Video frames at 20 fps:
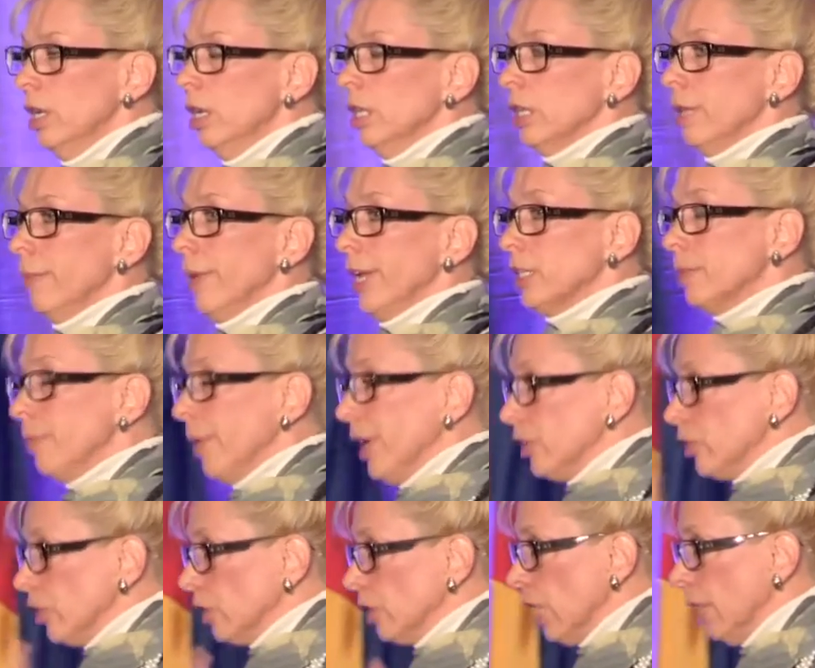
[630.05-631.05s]
the
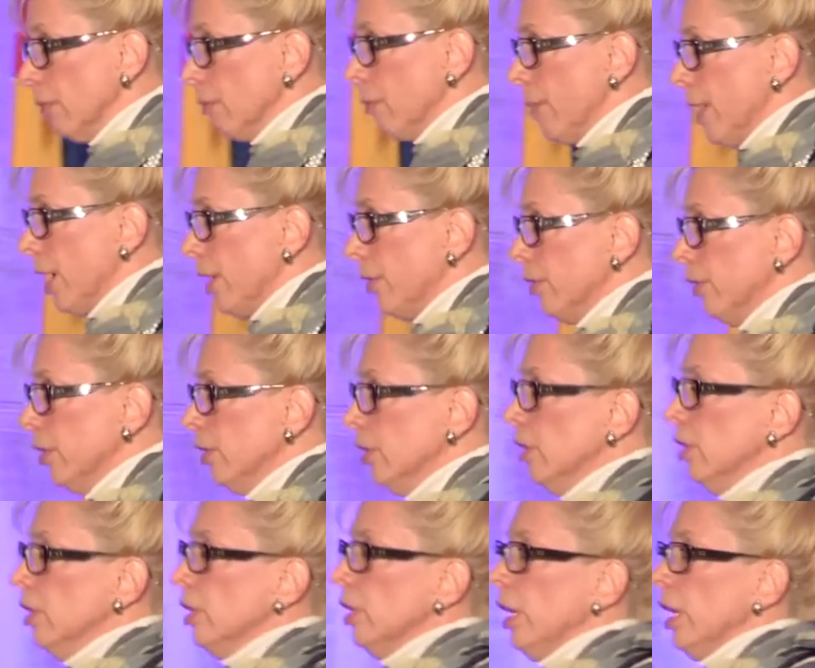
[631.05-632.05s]
emancipation came about
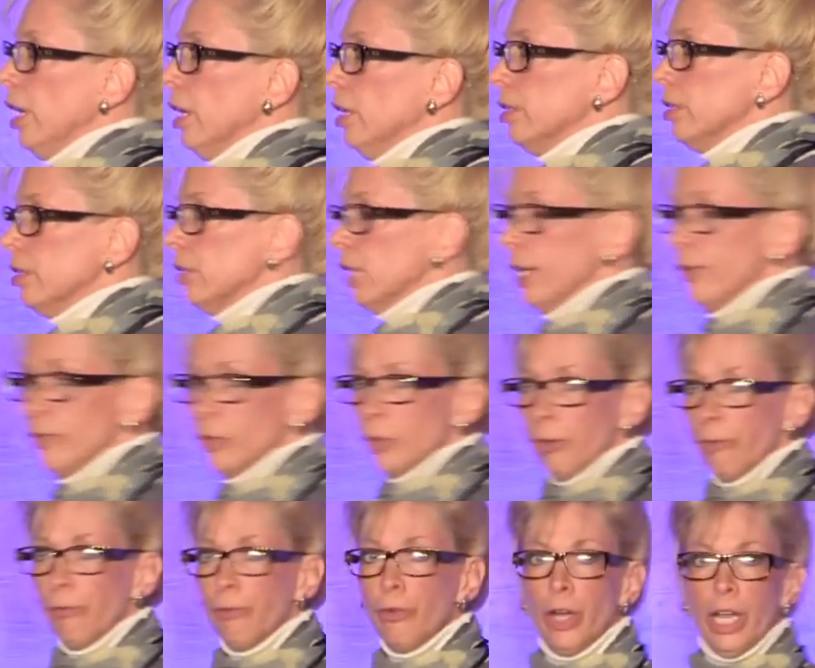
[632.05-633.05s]
and slaves were
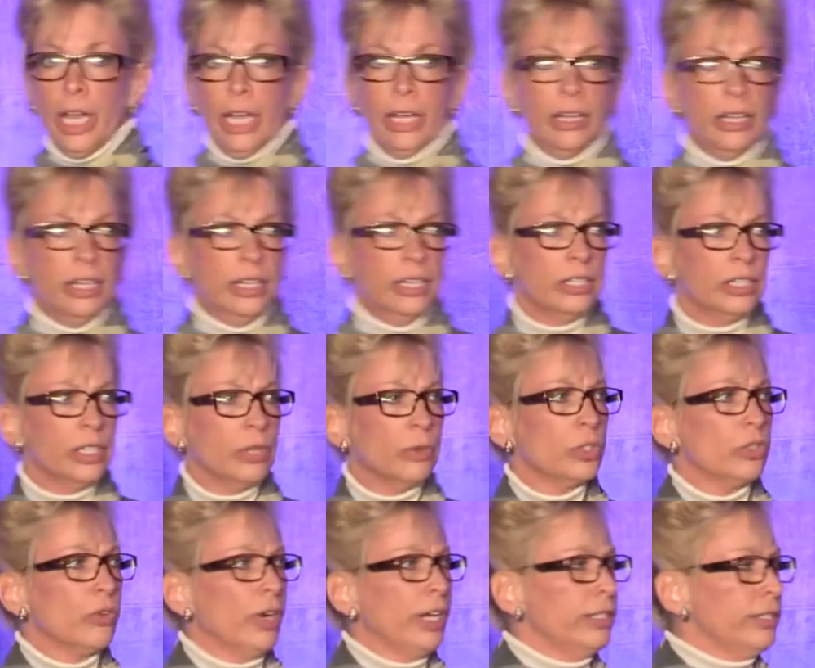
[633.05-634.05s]
freed, there
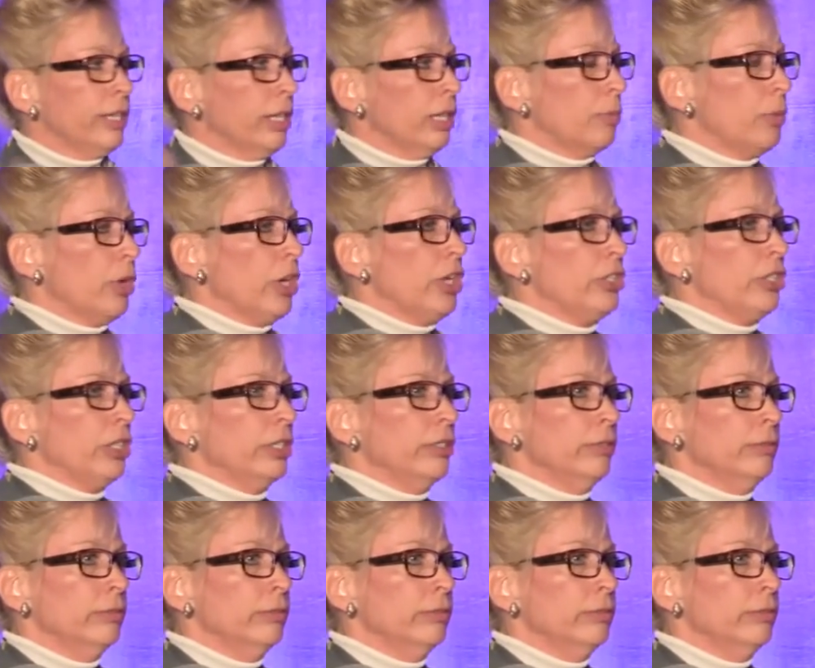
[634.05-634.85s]
was great celebration.